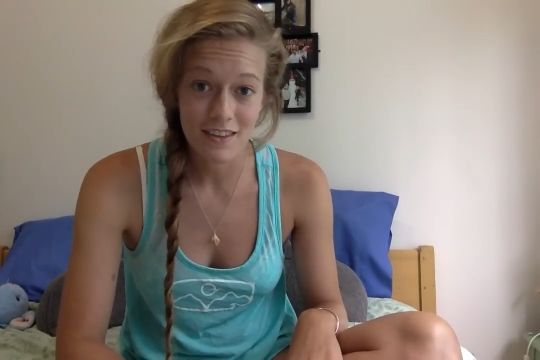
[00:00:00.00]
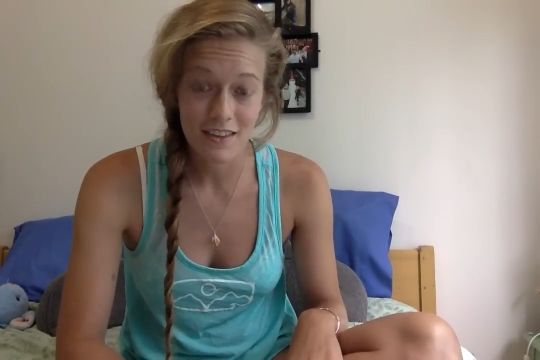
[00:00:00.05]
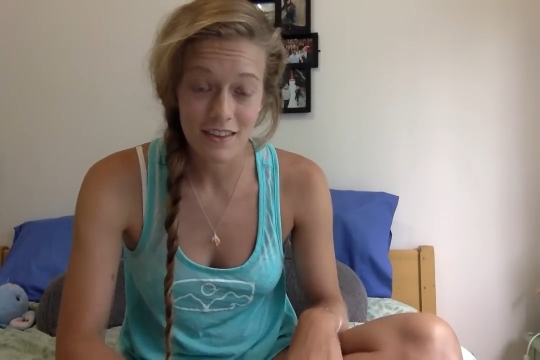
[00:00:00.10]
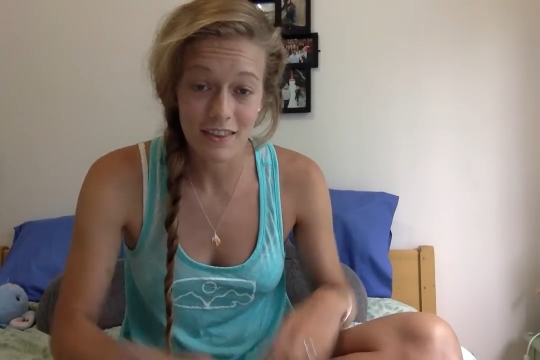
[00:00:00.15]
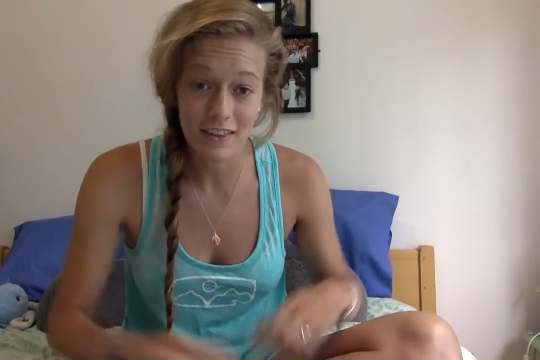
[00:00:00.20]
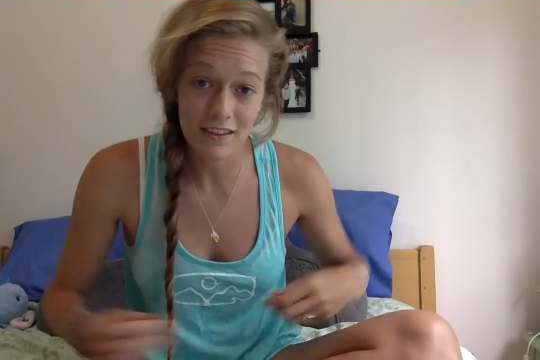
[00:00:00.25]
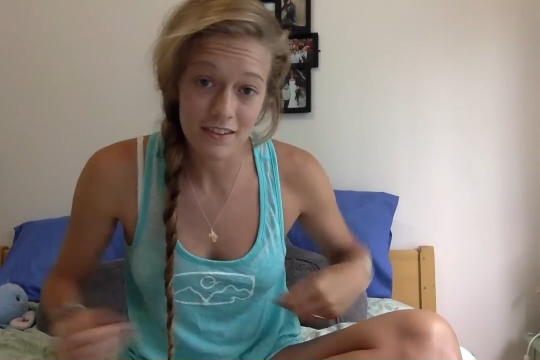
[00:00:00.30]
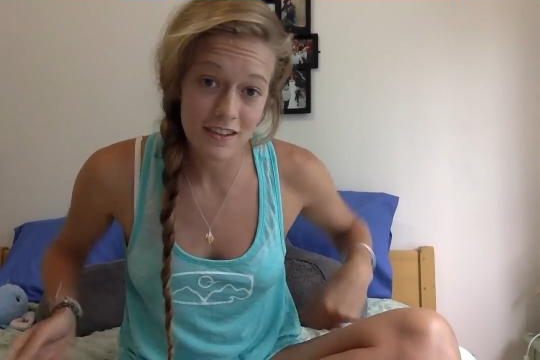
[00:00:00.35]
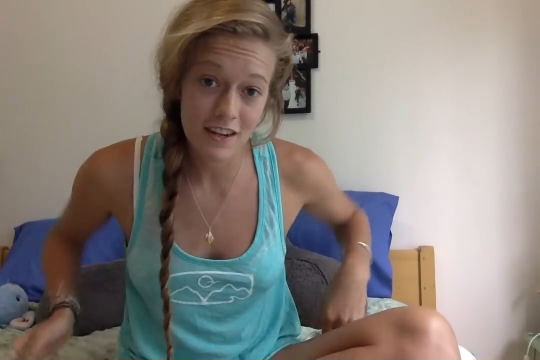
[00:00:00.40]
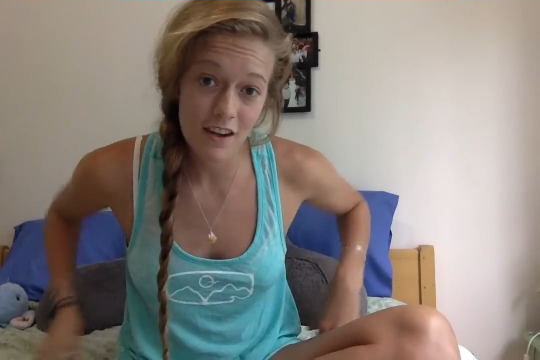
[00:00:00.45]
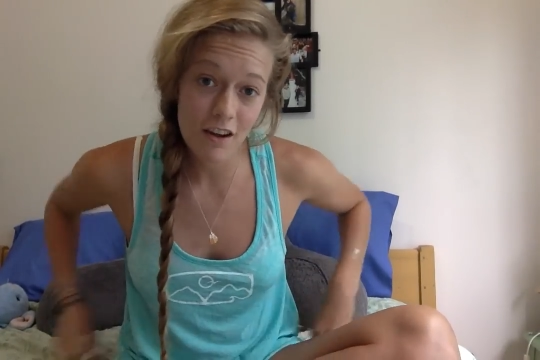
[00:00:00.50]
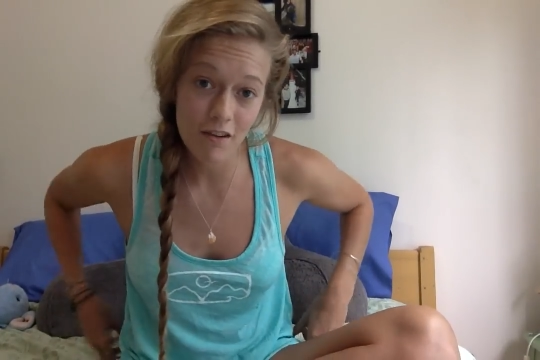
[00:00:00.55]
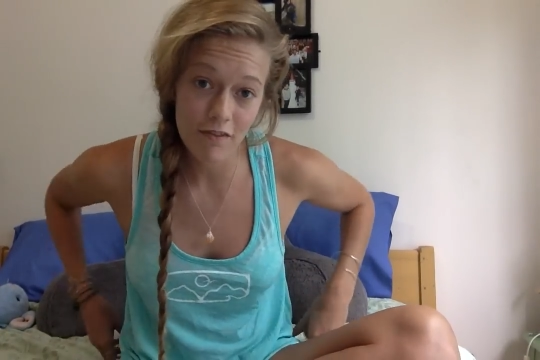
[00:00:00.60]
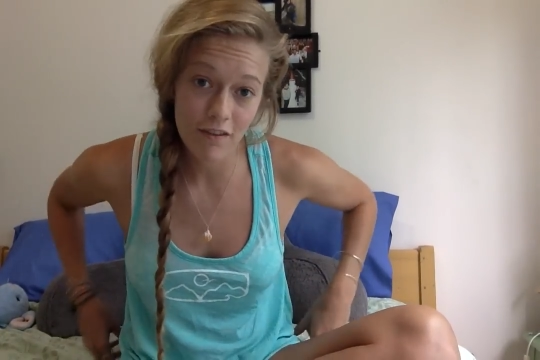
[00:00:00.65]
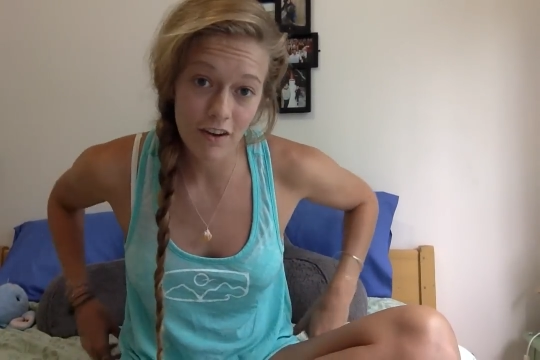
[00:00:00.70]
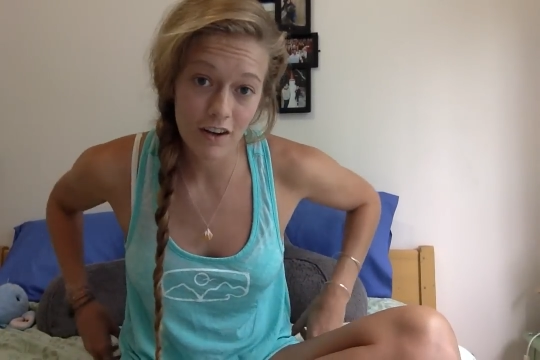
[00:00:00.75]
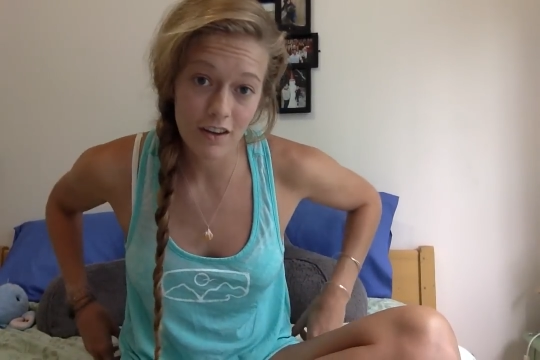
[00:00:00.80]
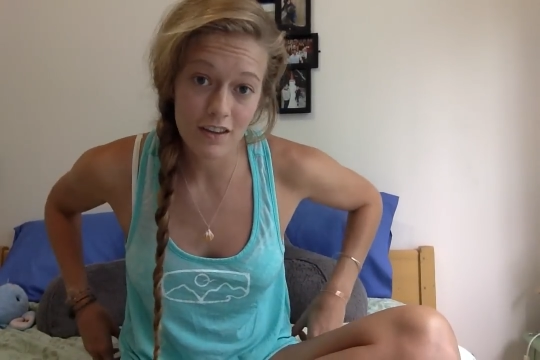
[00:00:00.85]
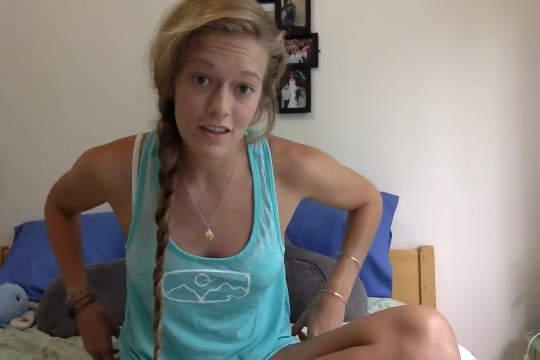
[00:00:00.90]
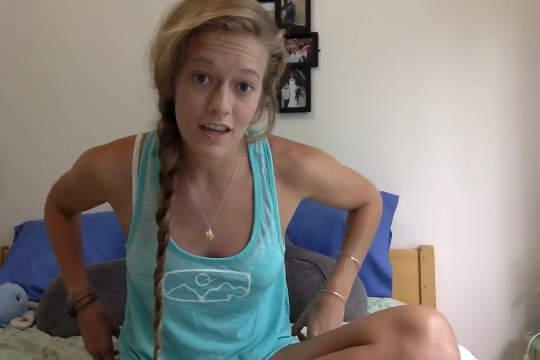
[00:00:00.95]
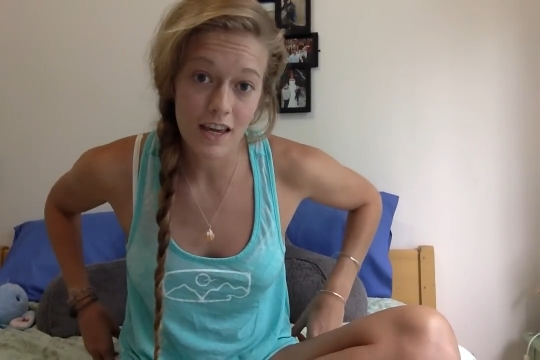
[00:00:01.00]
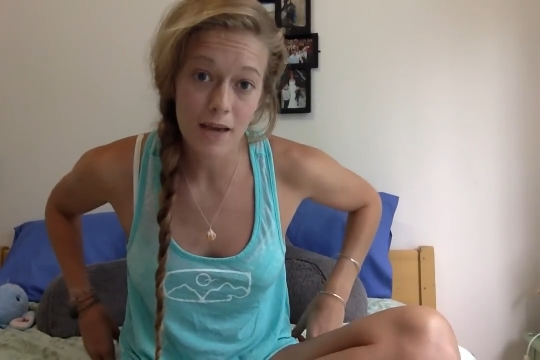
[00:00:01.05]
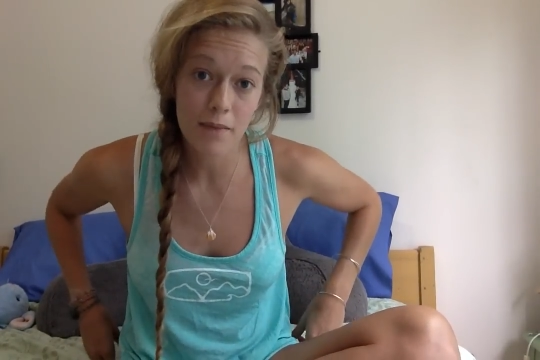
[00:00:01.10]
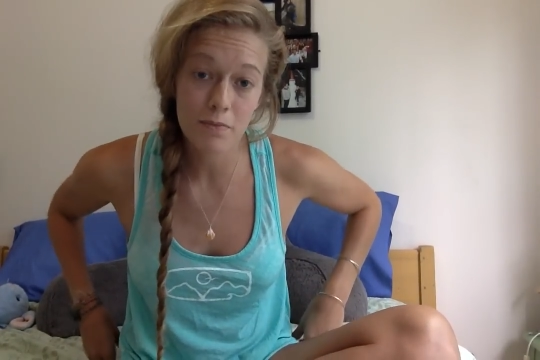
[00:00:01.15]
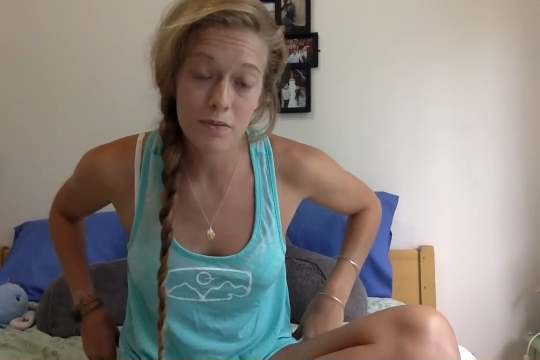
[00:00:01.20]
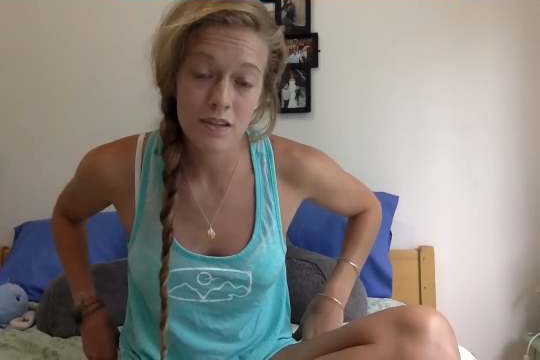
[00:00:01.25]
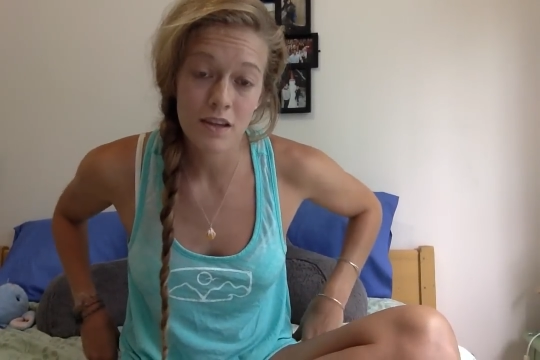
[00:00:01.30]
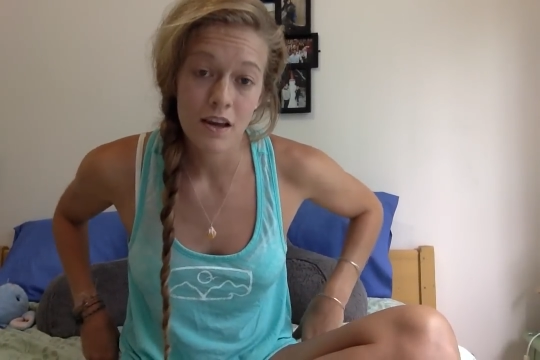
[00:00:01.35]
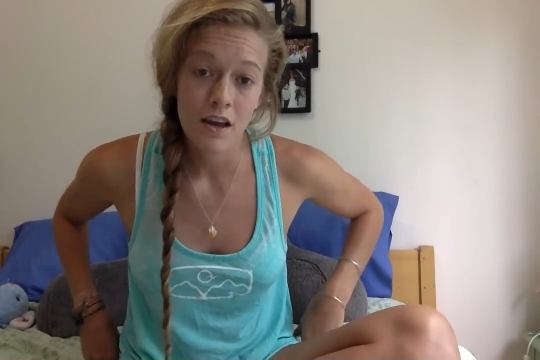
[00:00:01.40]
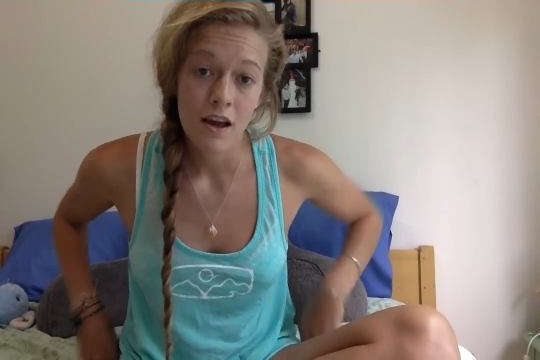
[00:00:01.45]
they stay on fine on the
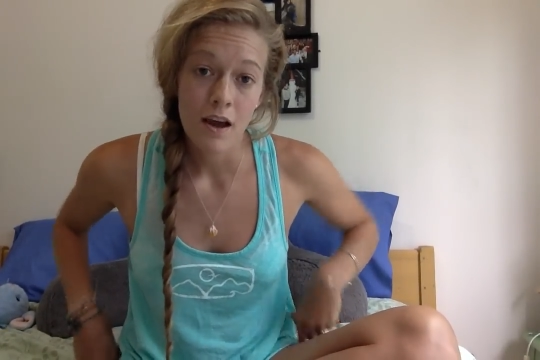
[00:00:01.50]
hips,